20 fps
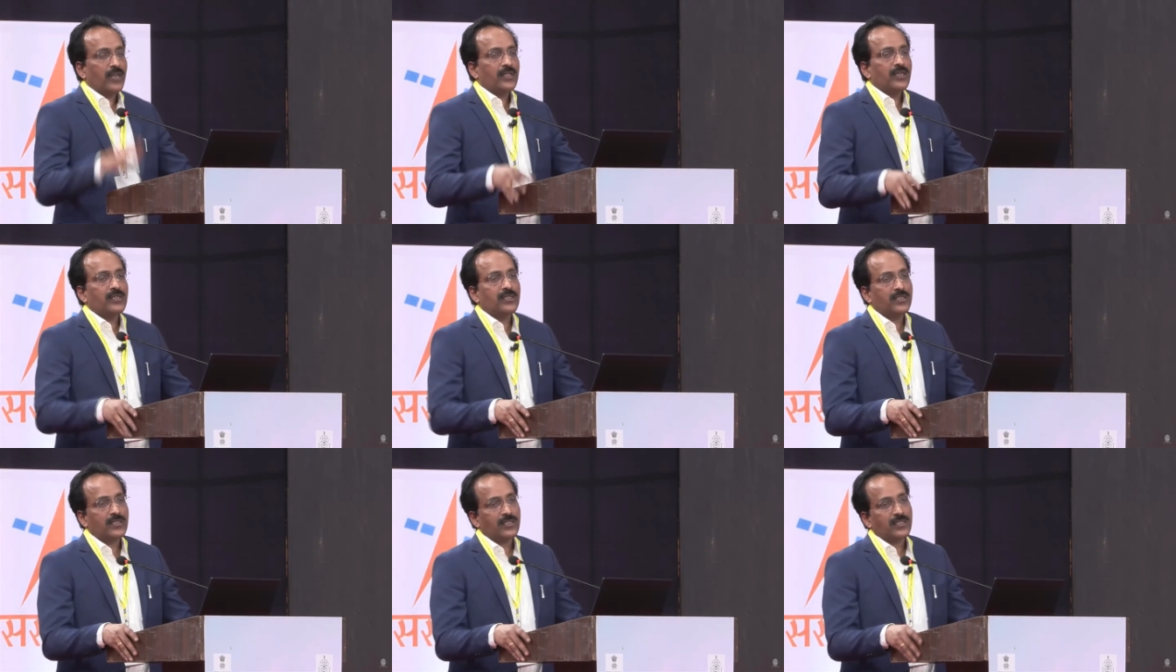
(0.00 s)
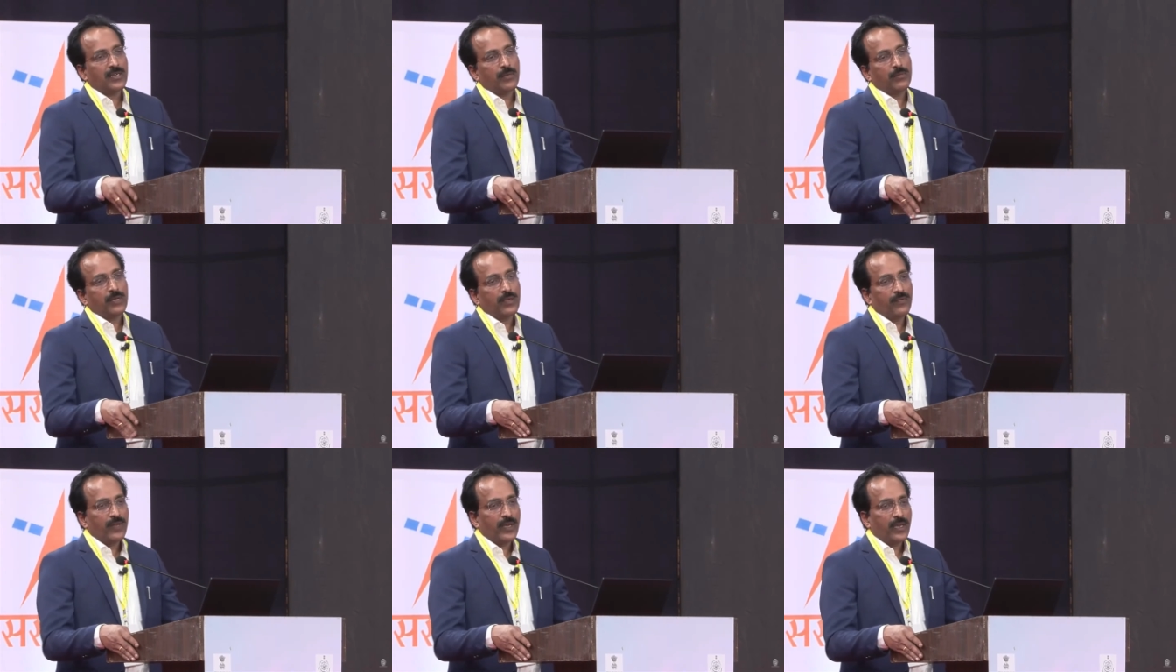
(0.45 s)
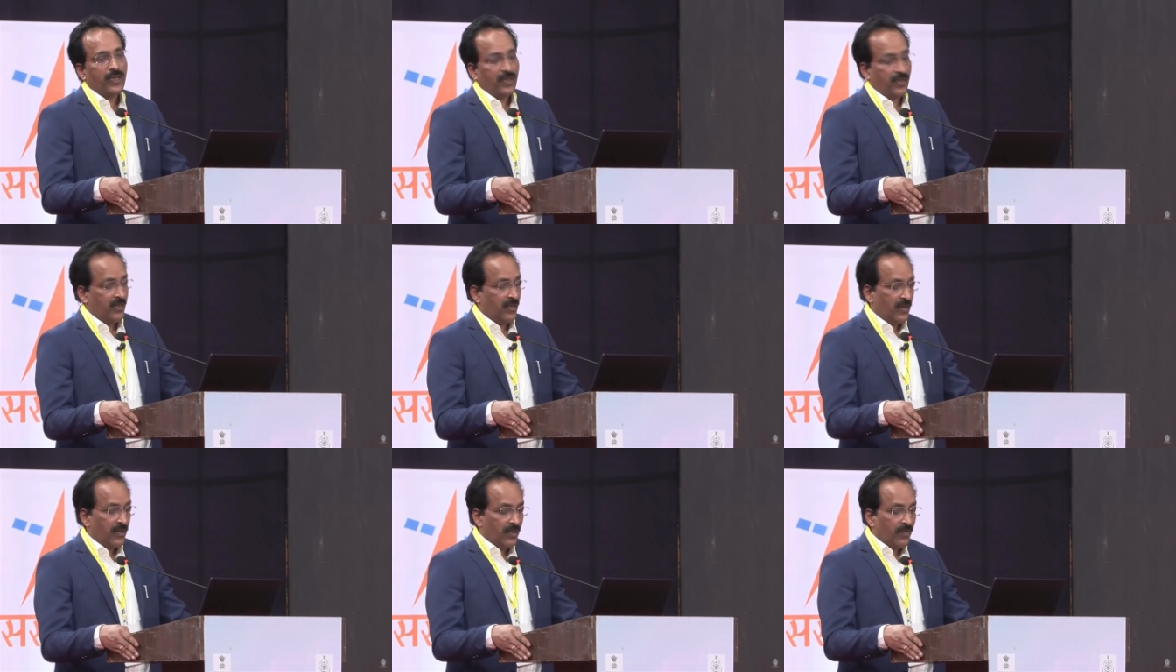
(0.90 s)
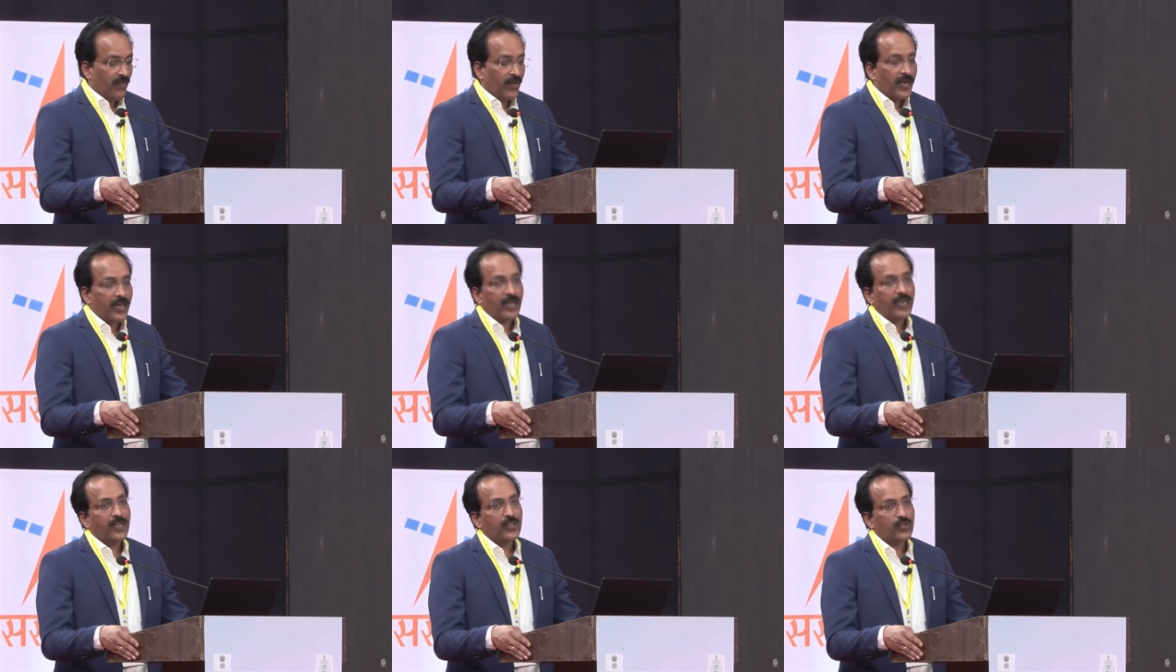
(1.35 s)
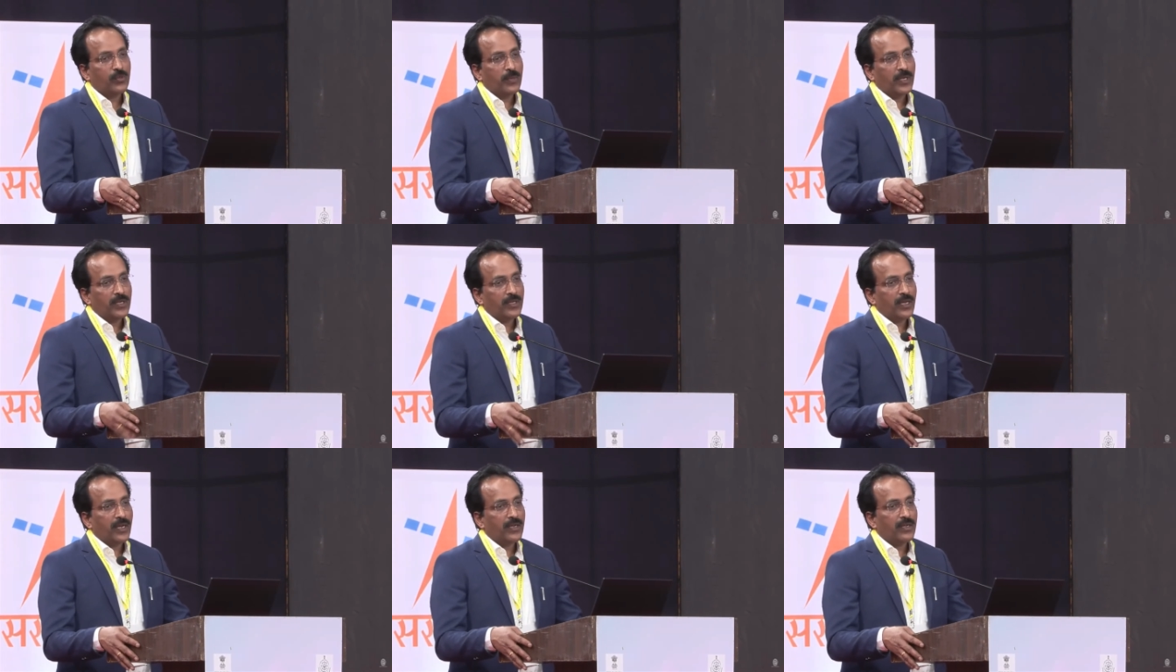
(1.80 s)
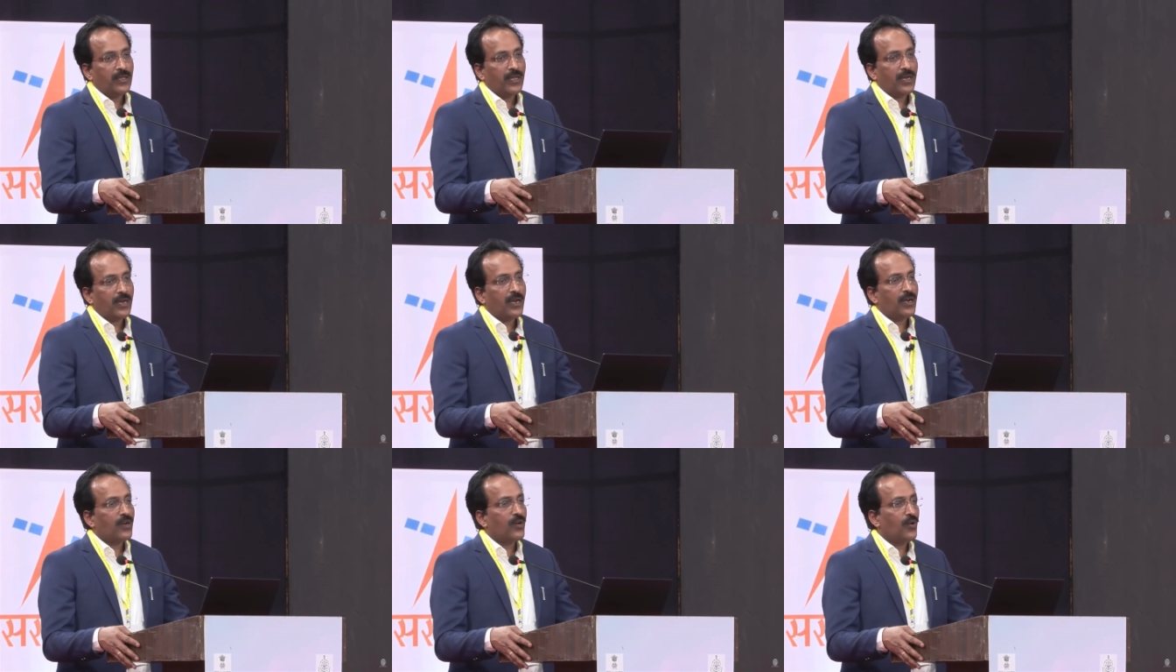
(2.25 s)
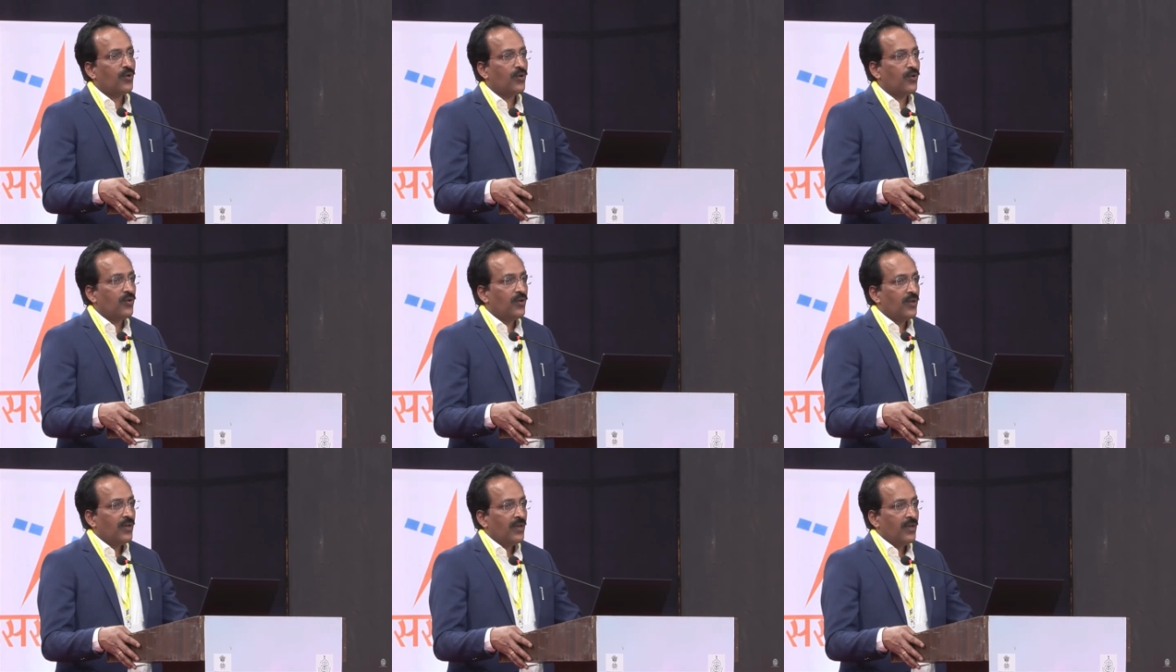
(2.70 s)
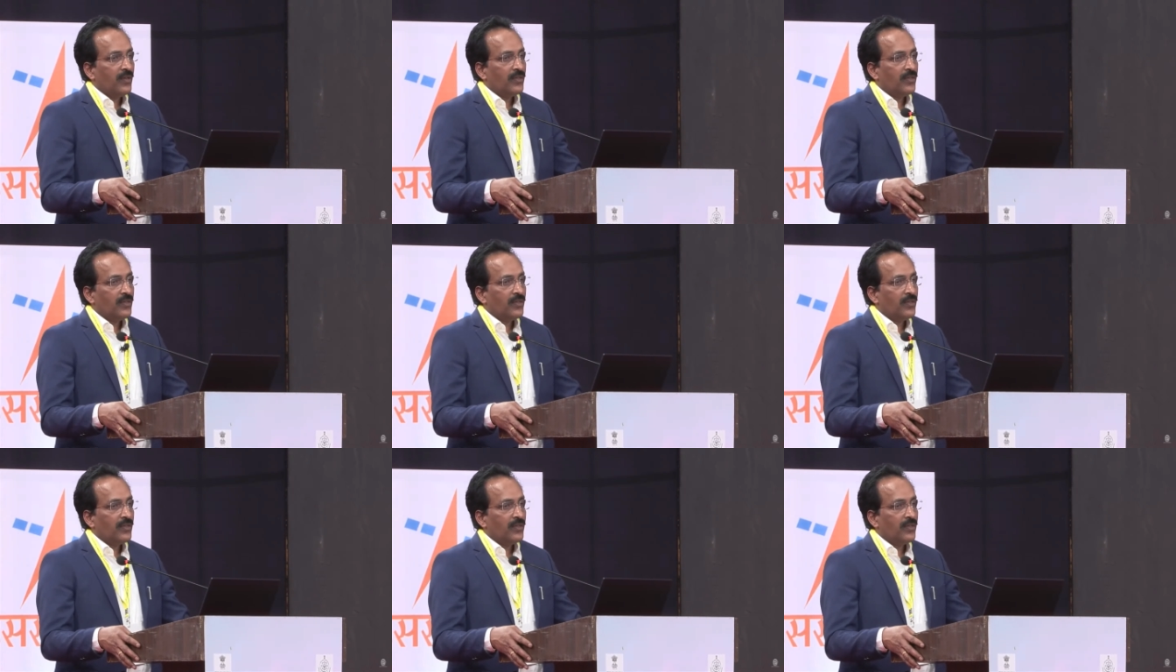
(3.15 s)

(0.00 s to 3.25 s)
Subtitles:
I think this is something very worrying to me, that there are no,